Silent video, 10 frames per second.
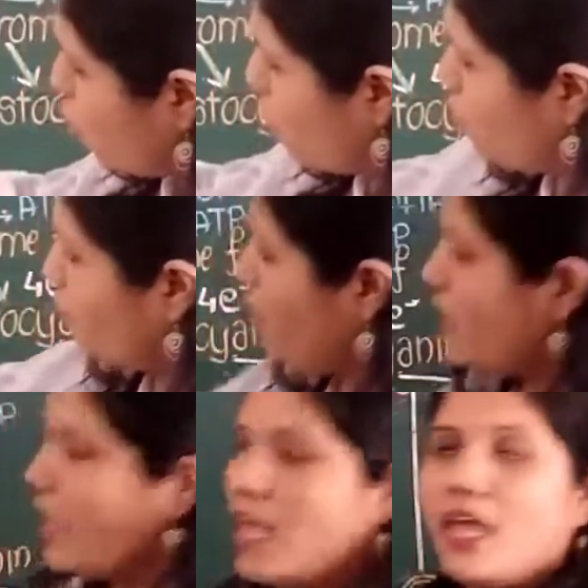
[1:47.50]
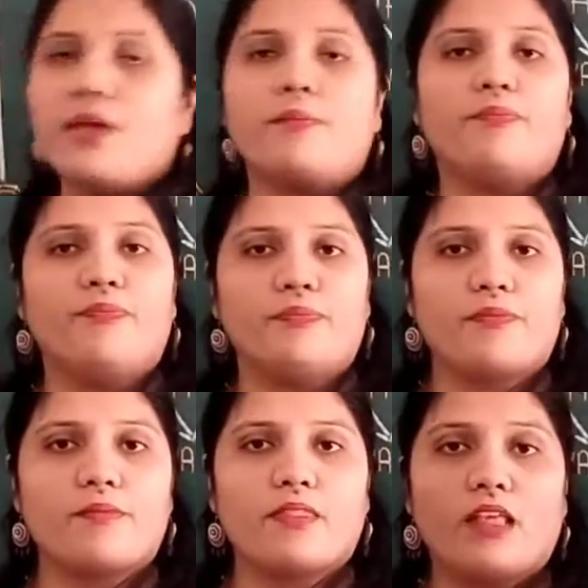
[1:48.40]
chlorophyll A.
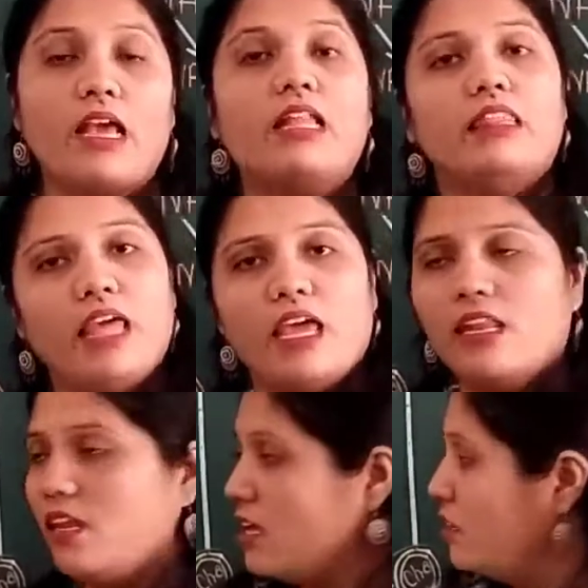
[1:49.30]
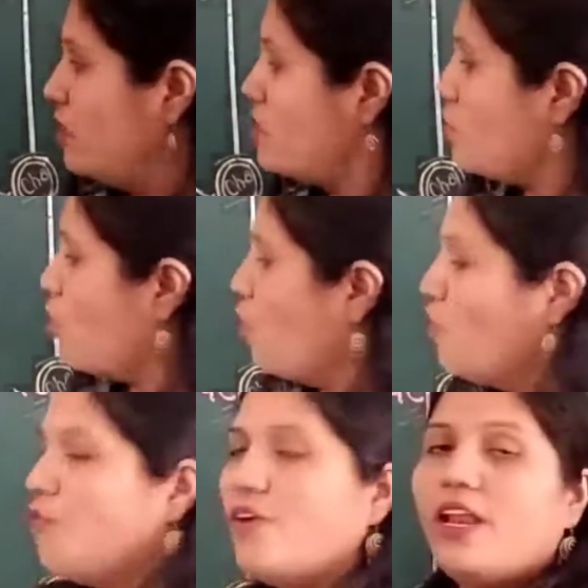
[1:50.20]
Then this
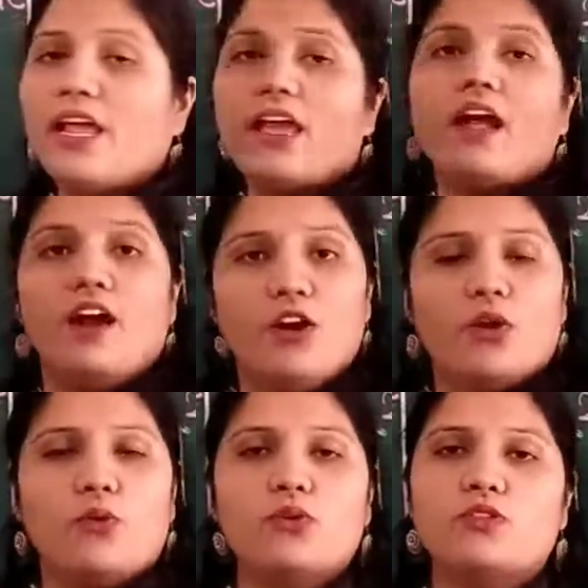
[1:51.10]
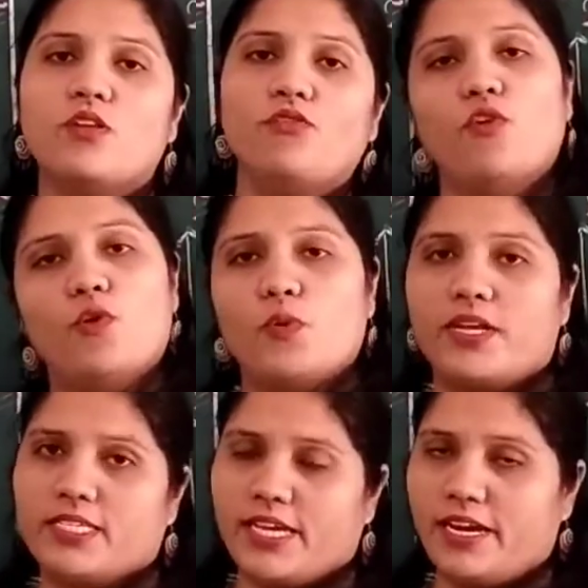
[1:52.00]
chlorophyll A undergoes the
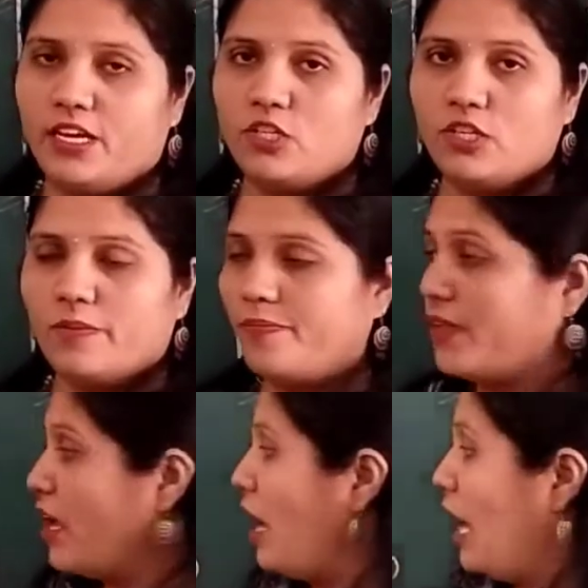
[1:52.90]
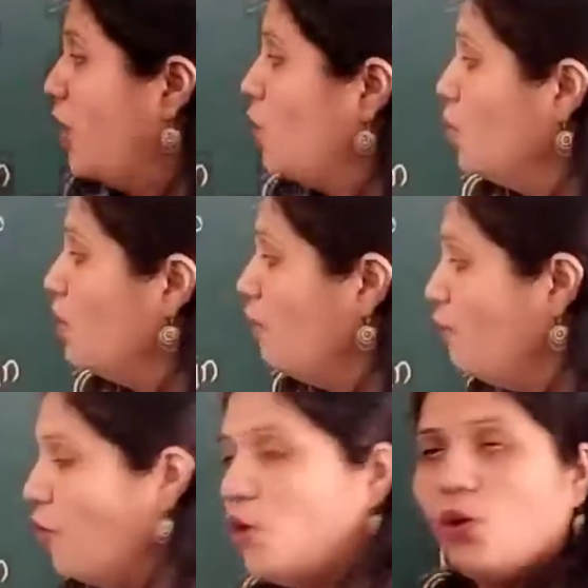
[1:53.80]
photoexcitation, and due to the
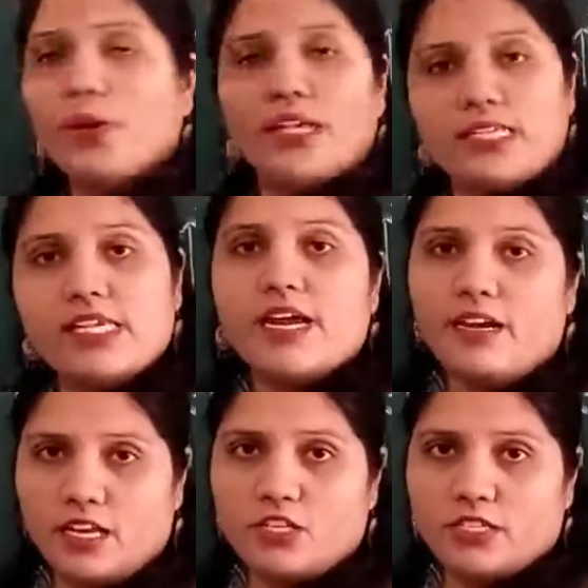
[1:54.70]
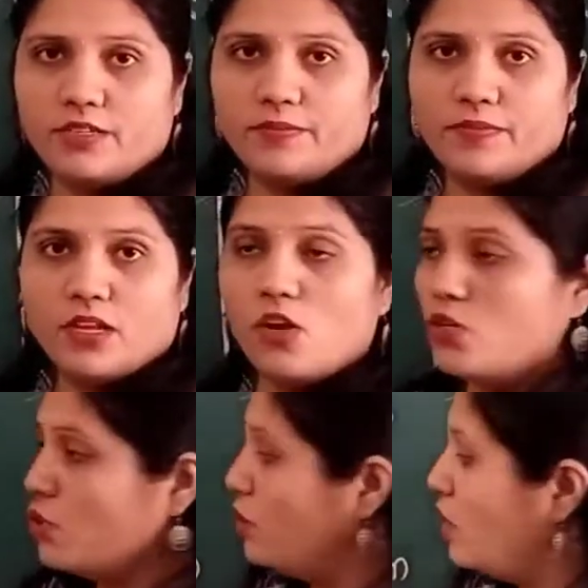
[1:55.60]
photoexcitation,
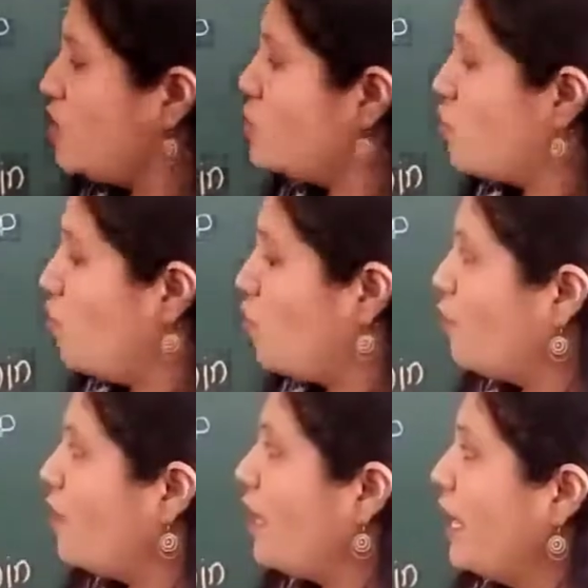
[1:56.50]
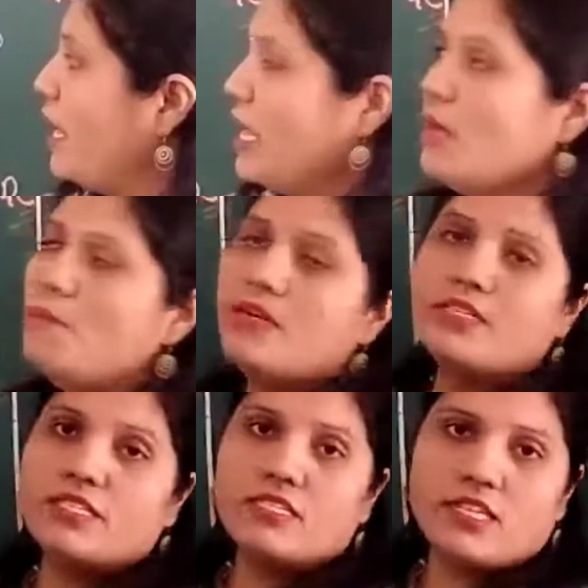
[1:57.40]
so this chlorophyll A
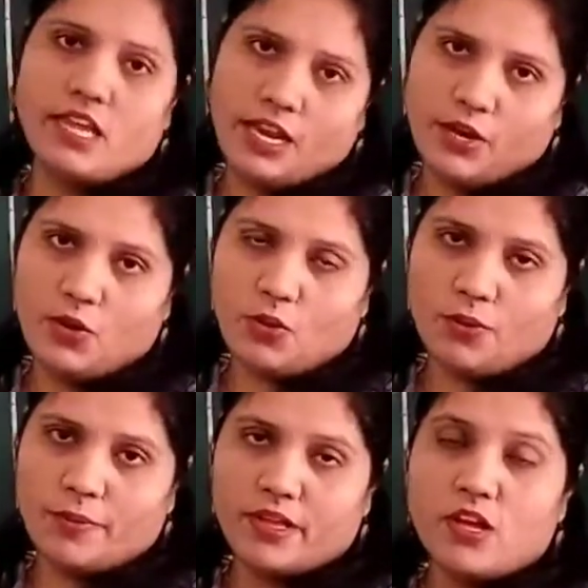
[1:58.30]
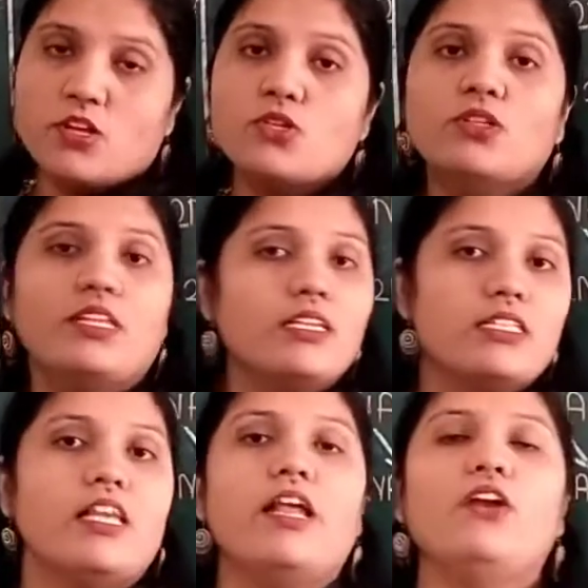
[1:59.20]
emits this electron. So
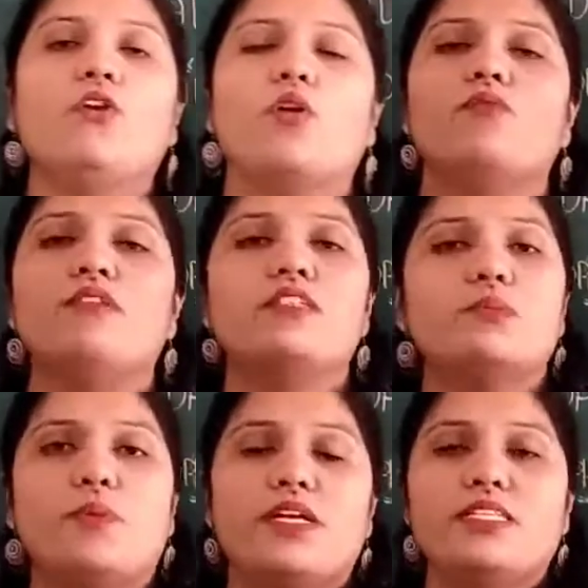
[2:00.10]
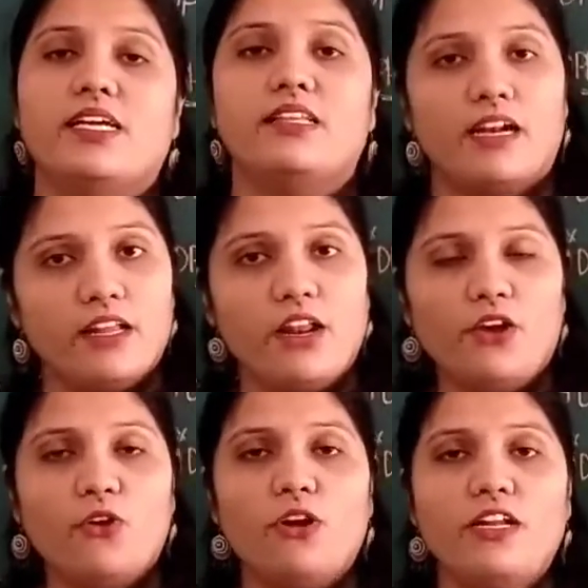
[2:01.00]
this electron which is present, that
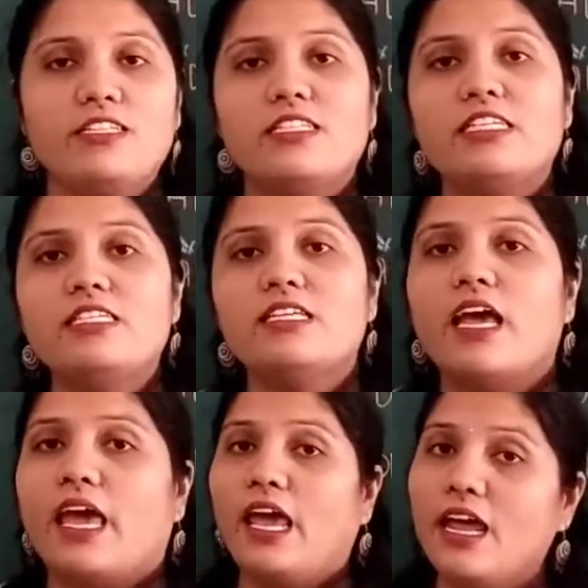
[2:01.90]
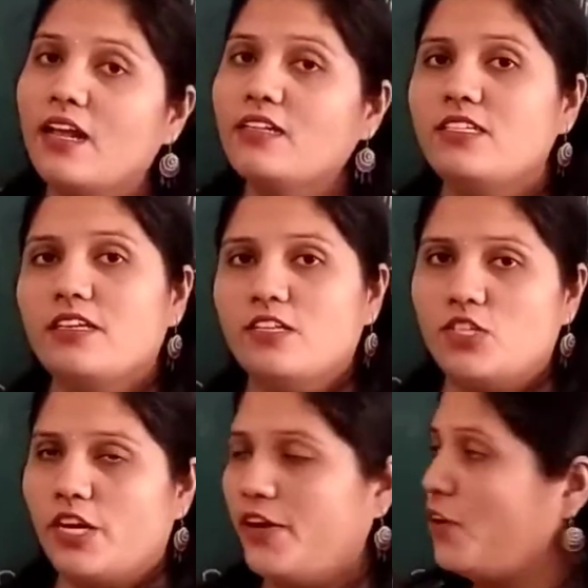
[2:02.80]
electron, it is energy
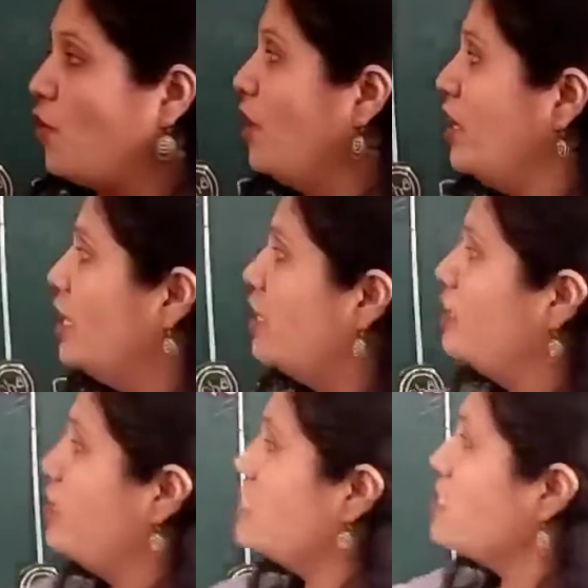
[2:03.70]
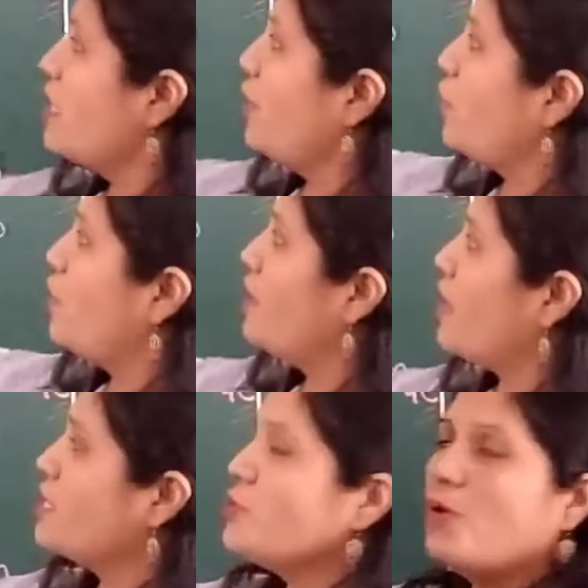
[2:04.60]
rich electron. This electron
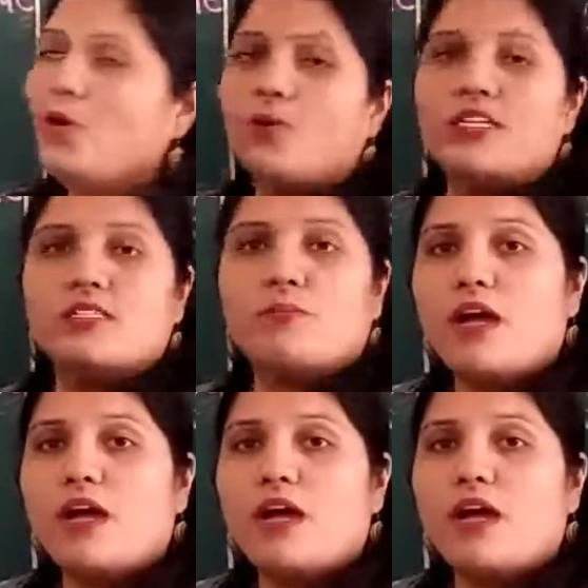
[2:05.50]
transferred towards the